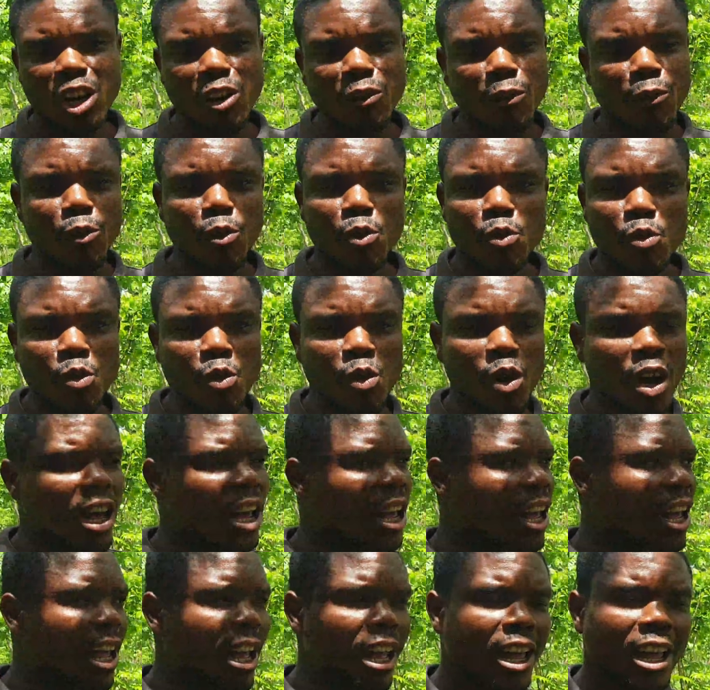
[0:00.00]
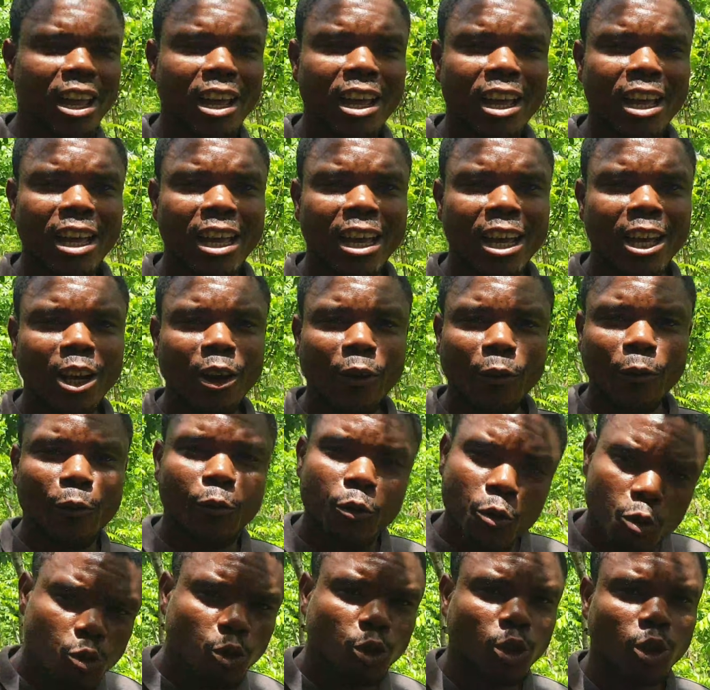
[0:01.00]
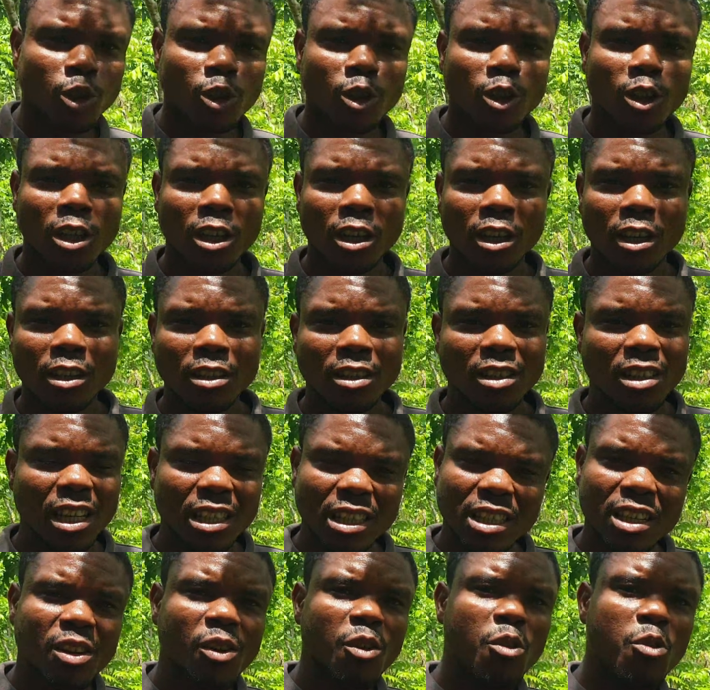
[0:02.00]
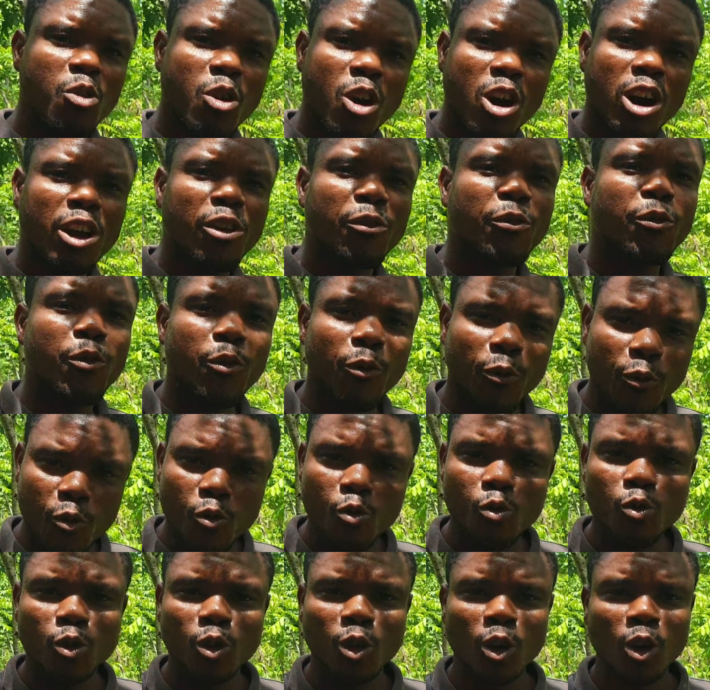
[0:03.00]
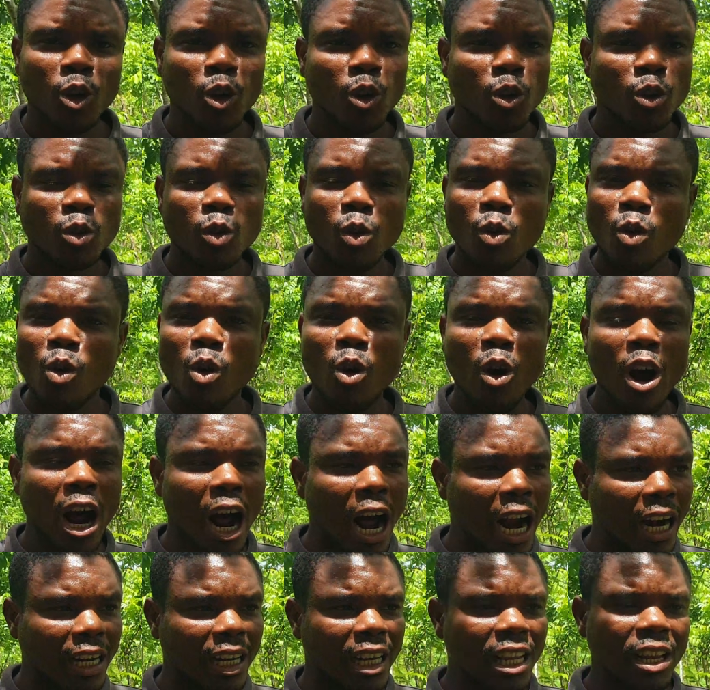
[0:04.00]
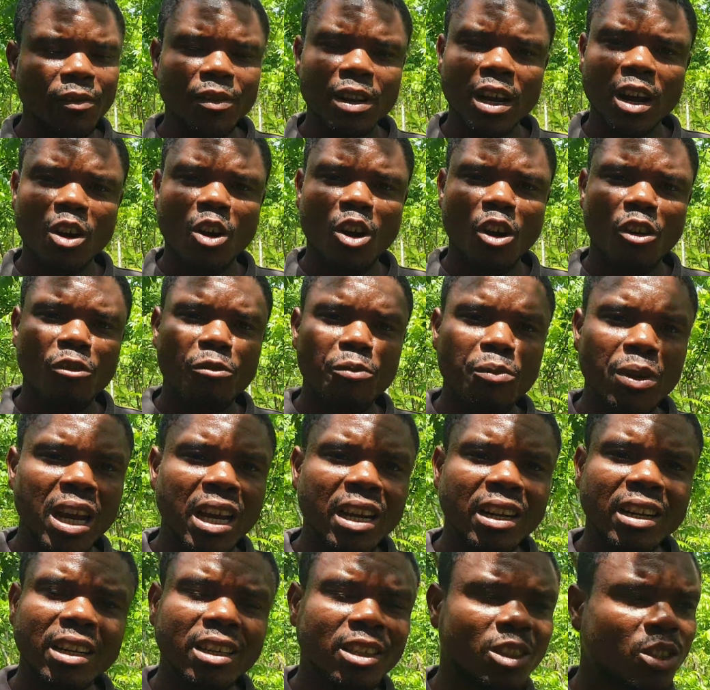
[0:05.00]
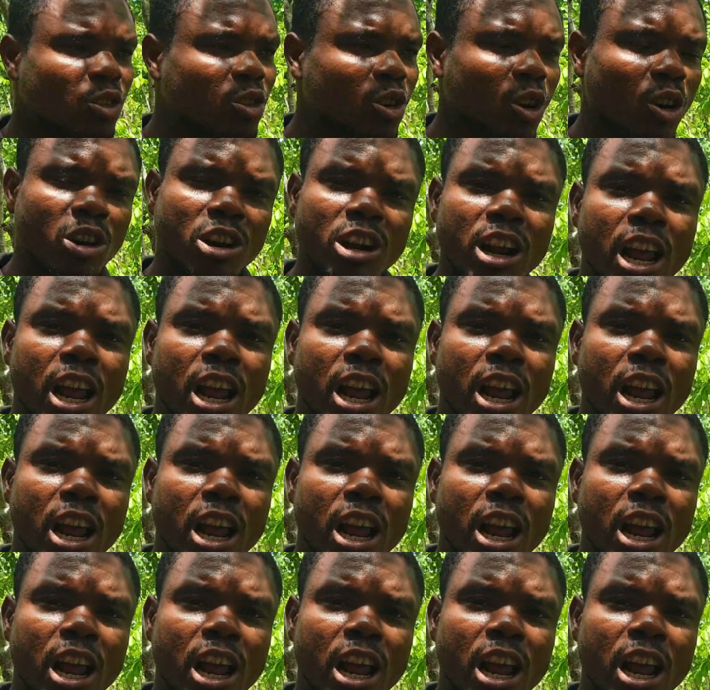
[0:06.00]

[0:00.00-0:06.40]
give you food. Certificate will not give you food. So, and if the government is not